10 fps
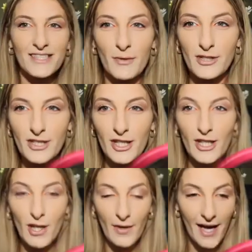so we're just gonna
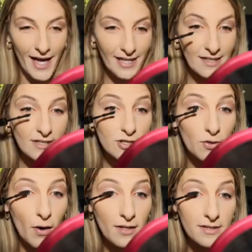go ahead,
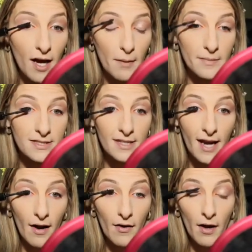do our top
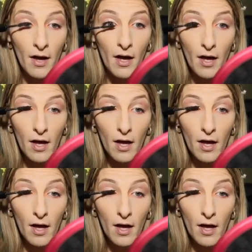mascara.